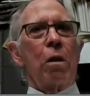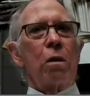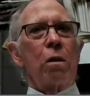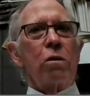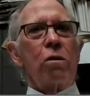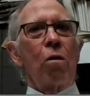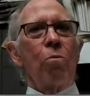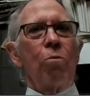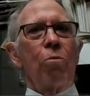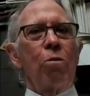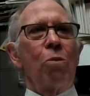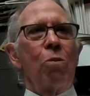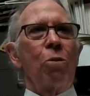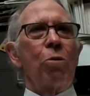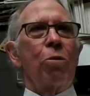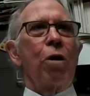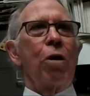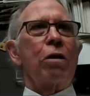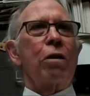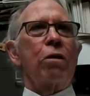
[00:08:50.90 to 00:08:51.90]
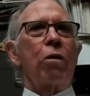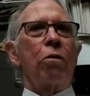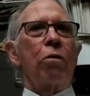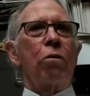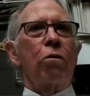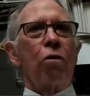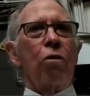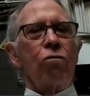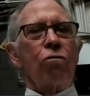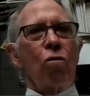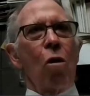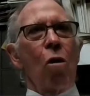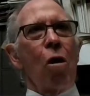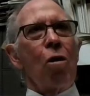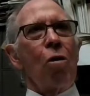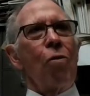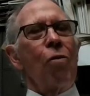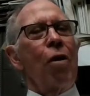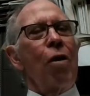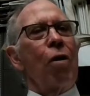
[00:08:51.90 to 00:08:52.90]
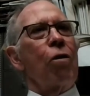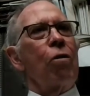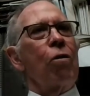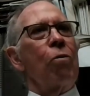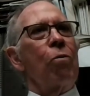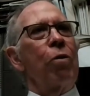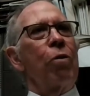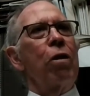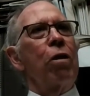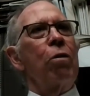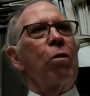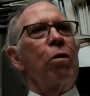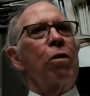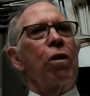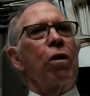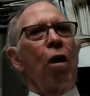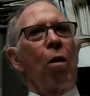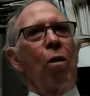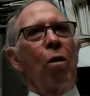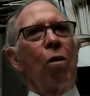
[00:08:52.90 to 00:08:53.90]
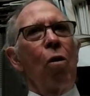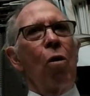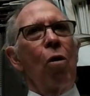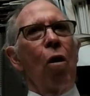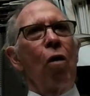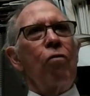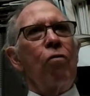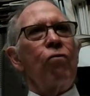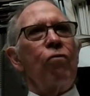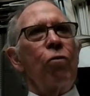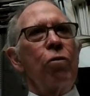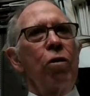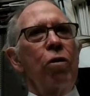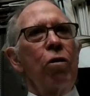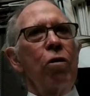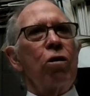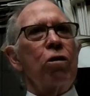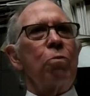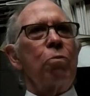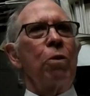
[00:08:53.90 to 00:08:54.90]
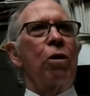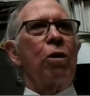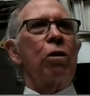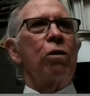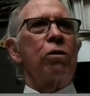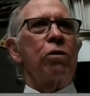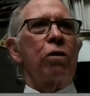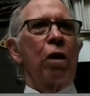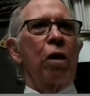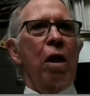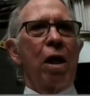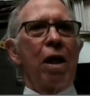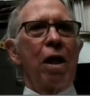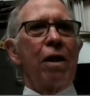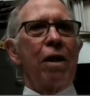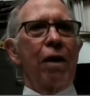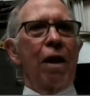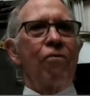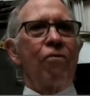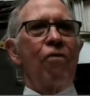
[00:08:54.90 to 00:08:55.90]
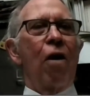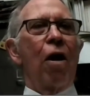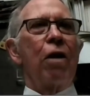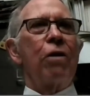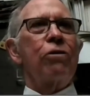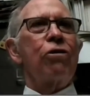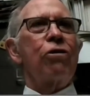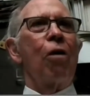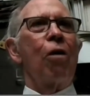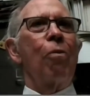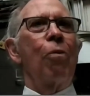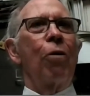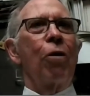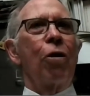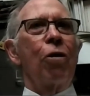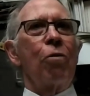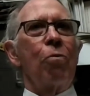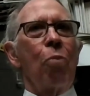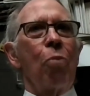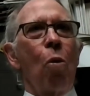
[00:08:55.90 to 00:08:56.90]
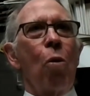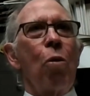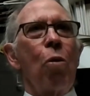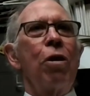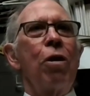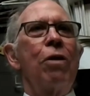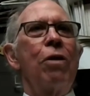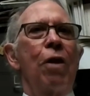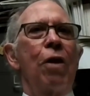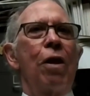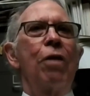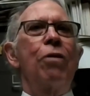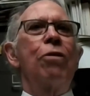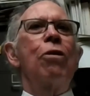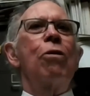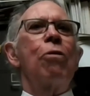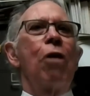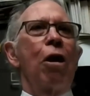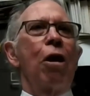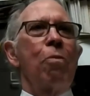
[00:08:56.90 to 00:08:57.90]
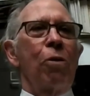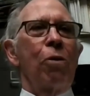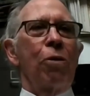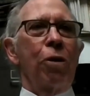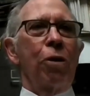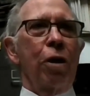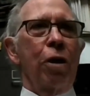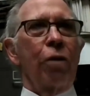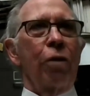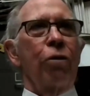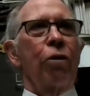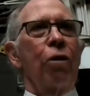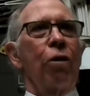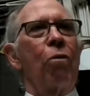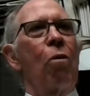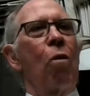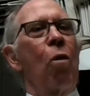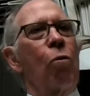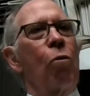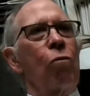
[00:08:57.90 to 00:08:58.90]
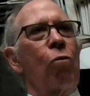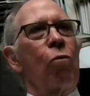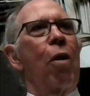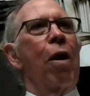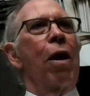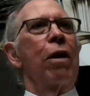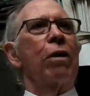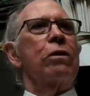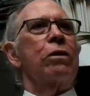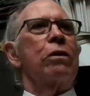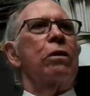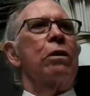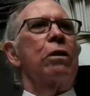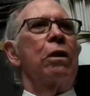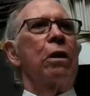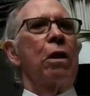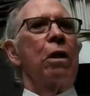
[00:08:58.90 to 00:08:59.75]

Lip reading: Some people get the start of their career and carry on for years because they find something important and then they're able to get their own grants.